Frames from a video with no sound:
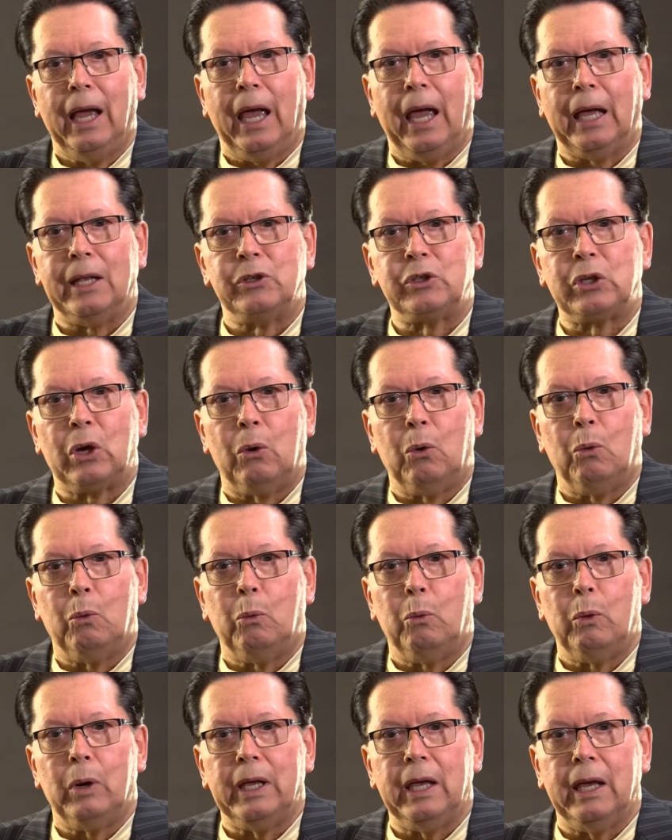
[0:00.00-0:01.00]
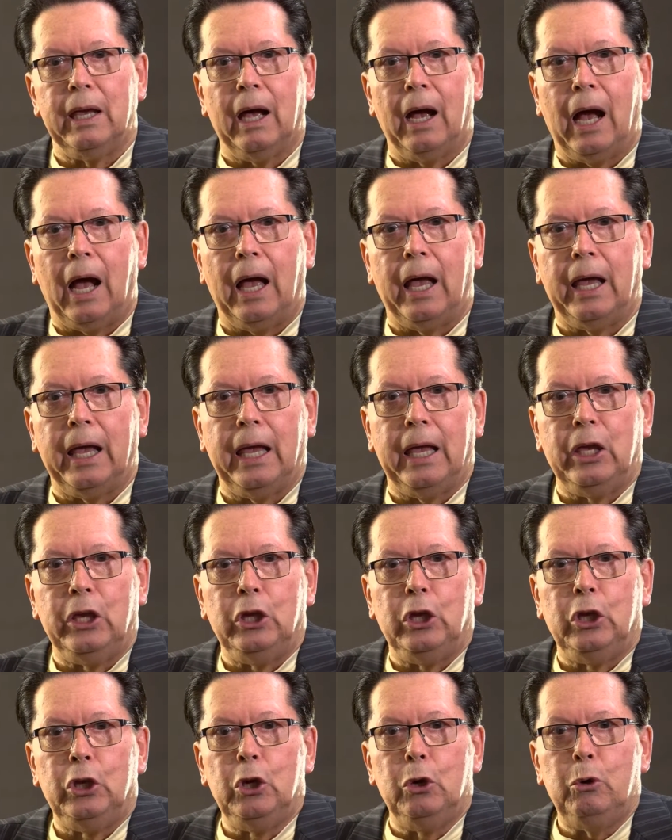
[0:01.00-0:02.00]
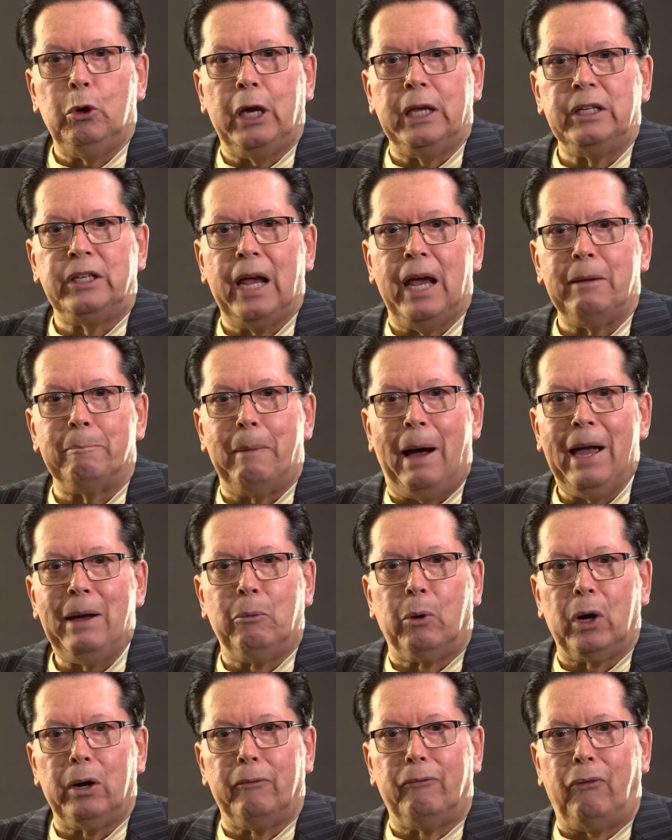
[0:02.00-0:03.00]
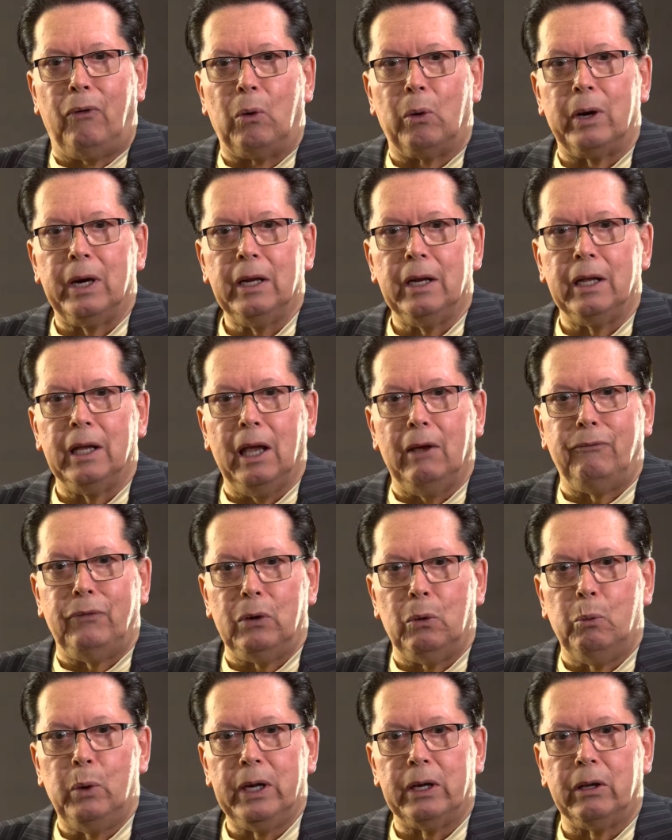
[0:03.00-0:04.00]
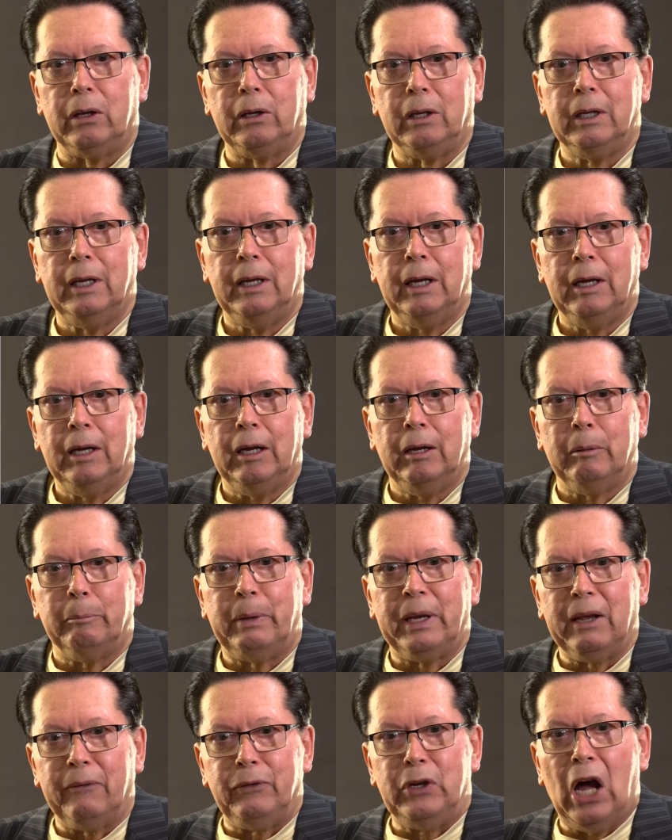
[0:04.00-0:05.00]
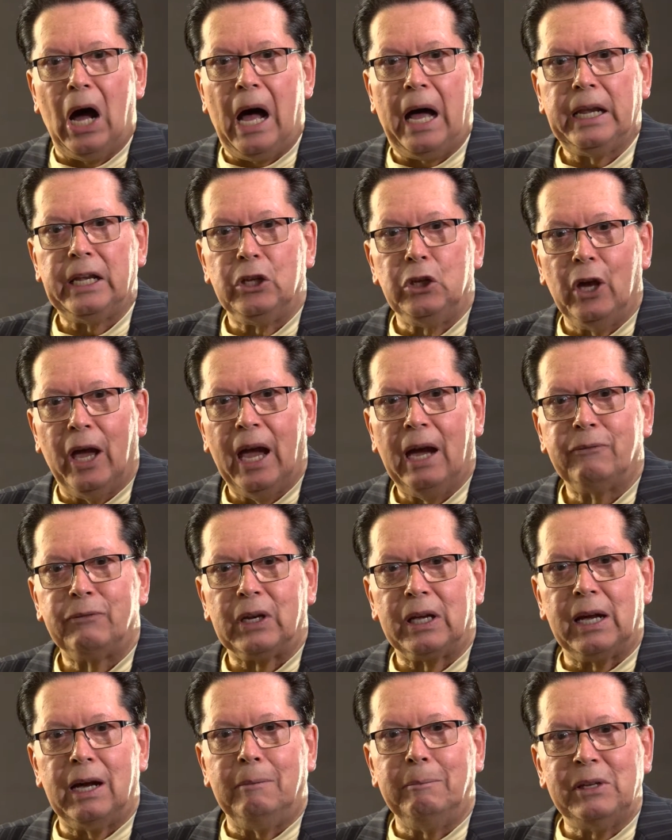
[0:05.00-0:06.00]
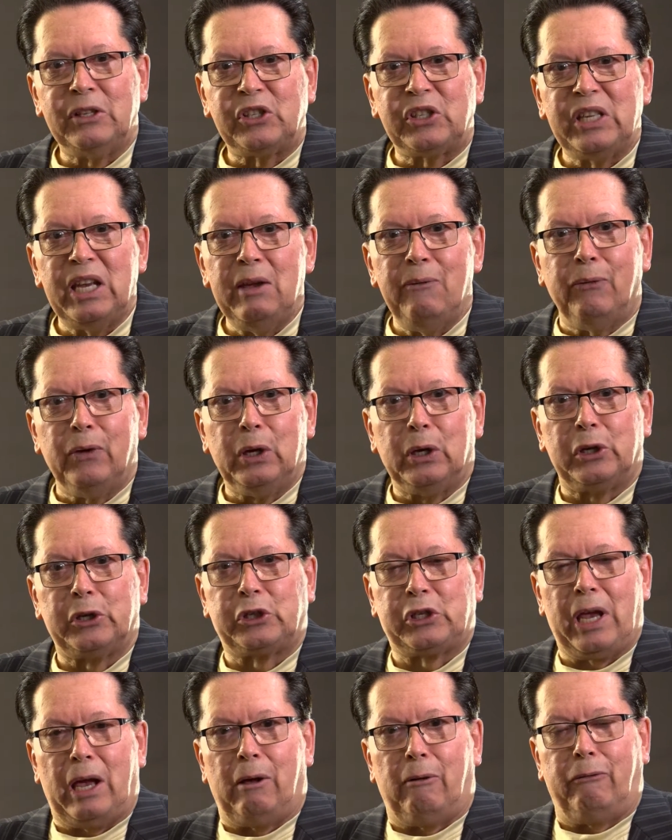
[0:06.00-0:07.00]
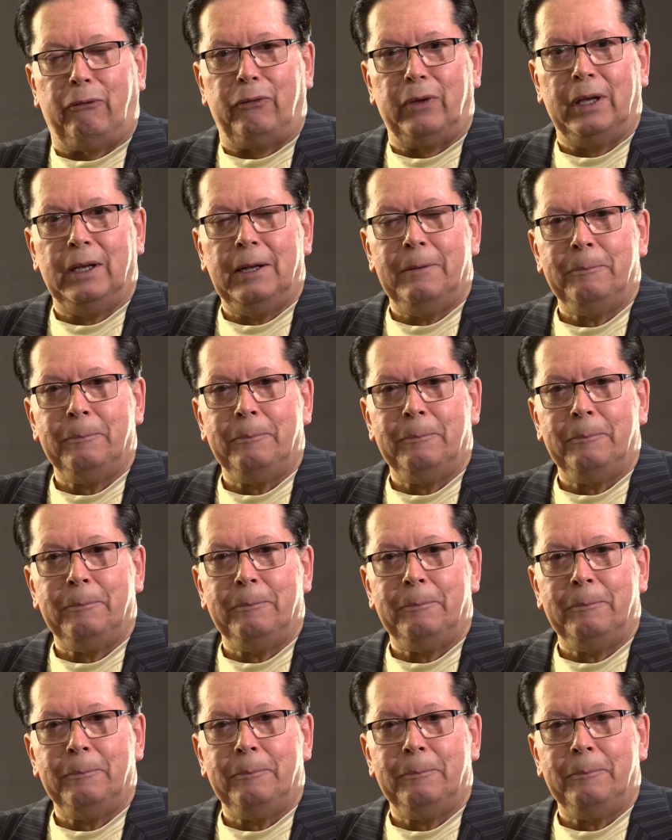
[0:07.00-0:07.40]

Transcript: And so you can take my word for it, if you will, but if not, you have to come and see for yourself.